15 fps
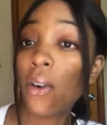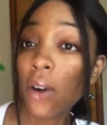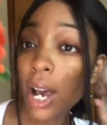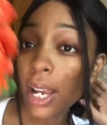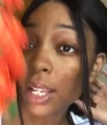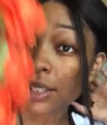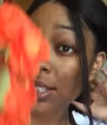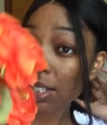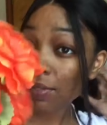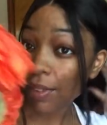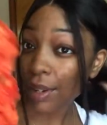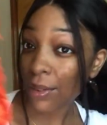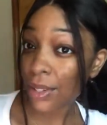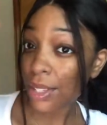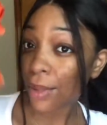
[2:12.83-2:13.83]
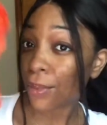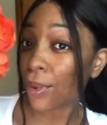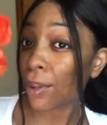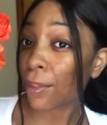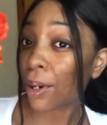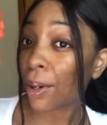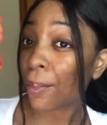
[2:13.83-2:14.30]
I got these flowers at
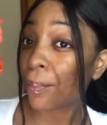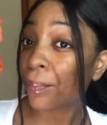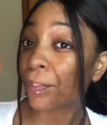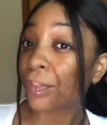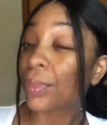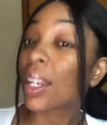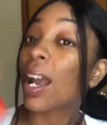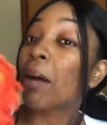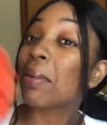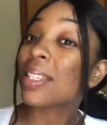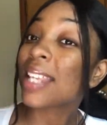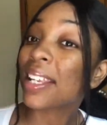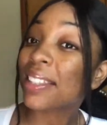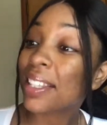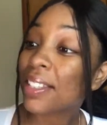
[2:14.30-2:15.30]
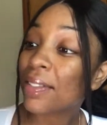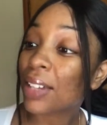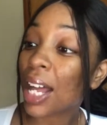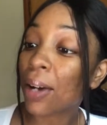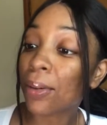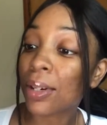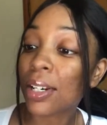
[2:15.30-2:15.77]
Walmart. I'm gonna take these
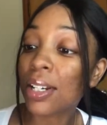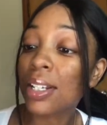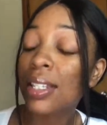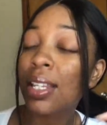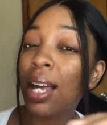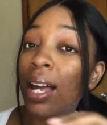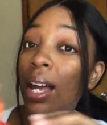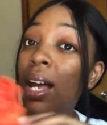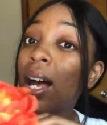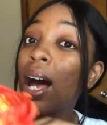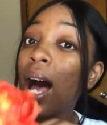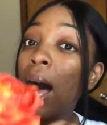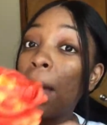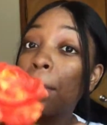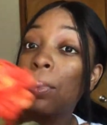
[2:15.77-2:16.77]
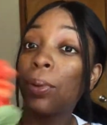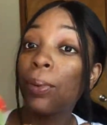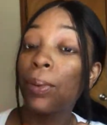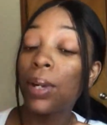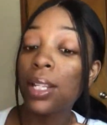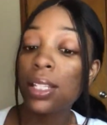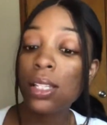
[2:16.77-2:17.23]
flowers. I'm
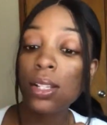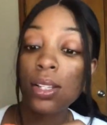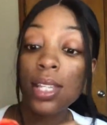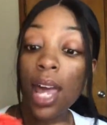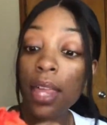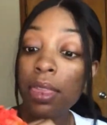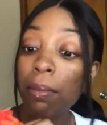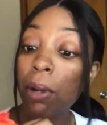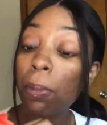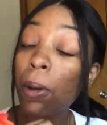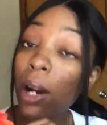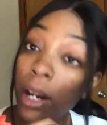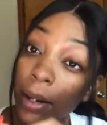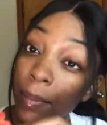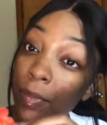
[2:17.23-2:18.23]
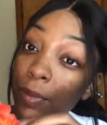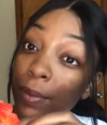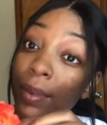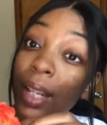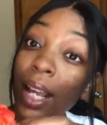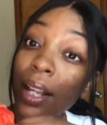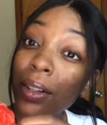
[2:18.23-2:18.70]
going to take them apart
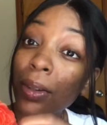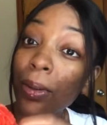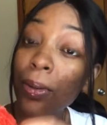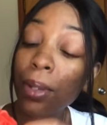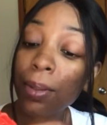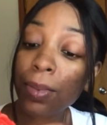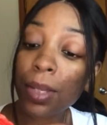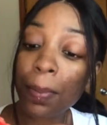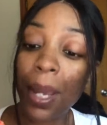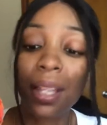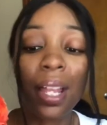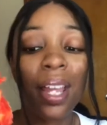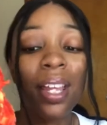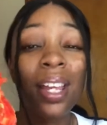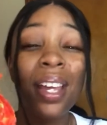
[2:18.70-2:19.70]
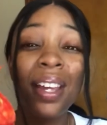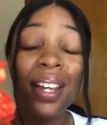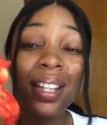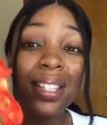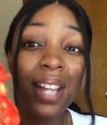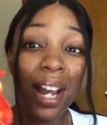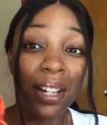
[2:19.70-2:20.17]
and glue them to make
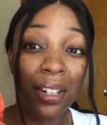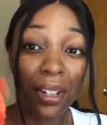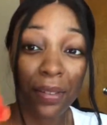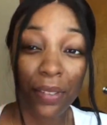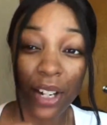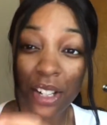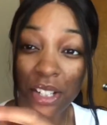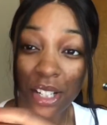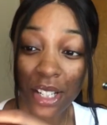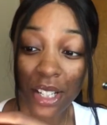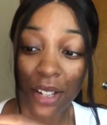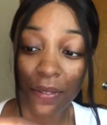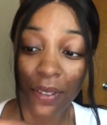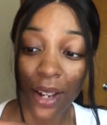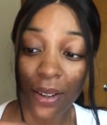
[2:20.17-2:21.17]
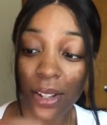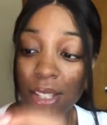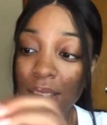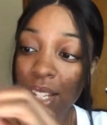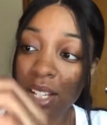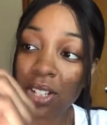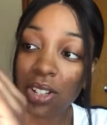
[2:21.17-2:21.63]
tinier versions of the flowers,
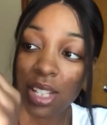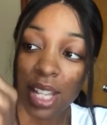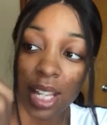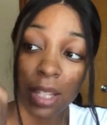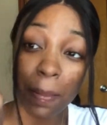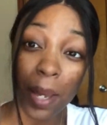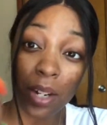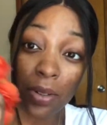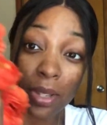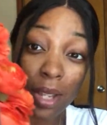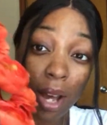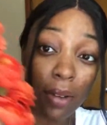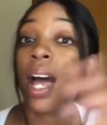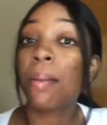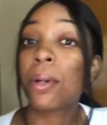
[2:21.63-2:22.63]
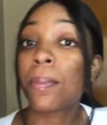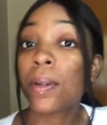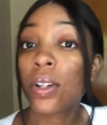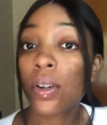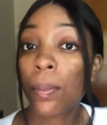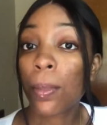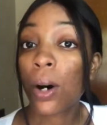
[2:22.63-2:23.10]
because you can take the petals off. I'm gonna put
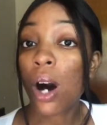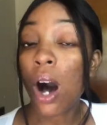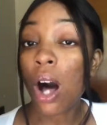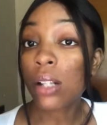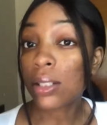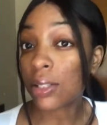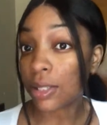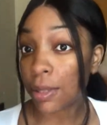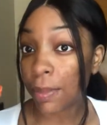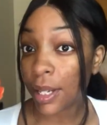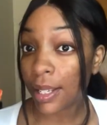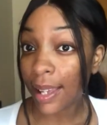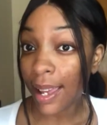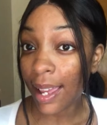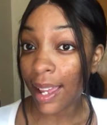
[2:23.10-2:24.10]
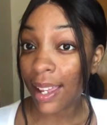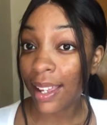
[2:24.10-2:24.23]
them all on the bucket hat,